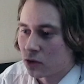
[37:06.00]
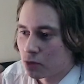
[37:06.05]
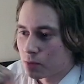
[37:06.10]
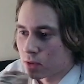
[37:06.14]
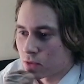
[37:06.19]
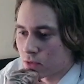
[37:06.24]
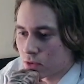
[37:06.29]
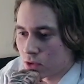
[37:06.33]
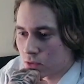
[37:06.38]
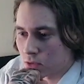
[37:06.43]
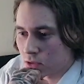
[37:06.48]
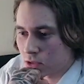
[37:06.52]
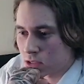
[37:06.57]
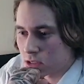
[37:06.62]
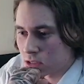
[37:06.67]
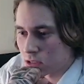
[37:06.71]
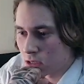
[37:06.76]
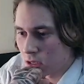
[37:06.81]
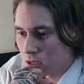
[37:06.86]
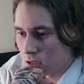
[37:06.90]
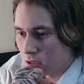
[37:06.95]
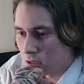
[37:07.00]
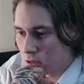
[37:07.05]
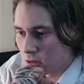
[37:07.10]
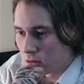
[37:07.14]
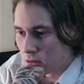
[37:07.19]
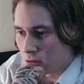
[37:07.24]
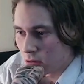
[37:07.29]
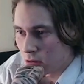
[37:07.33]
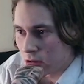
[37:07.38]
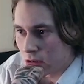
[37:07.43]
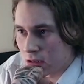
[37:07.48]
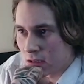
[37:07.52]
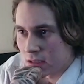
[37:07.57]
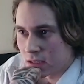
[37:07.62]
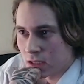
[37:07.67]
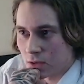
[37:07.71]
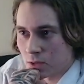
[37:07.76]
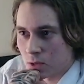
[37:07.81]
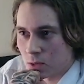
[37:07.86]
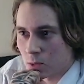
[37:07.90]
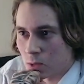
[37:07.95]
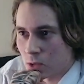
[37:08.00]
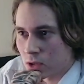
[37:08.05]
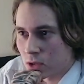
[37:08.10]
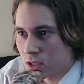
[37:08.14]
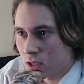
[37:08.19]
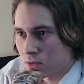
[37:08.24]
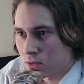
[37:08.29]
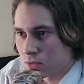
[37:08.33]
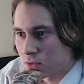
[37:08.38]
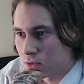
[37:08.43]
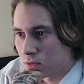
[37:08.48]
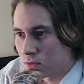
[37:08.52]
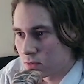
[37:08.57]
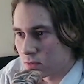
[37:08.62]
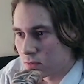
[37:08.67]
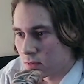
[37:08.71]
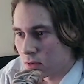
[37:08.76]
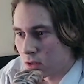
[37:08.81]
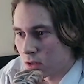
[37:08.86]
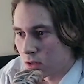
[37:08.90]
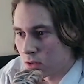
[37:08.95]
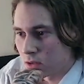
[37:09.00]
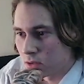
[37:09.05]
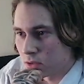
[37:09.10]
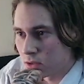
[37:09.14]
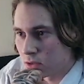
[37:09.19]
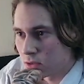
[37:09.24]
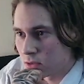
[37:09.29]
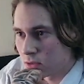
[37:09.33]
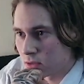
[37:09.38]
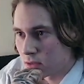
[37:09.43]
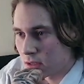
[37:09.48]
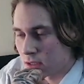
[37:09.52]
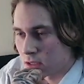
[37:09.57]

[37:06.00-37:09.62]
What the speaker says: my favorites. Another Warcraft art,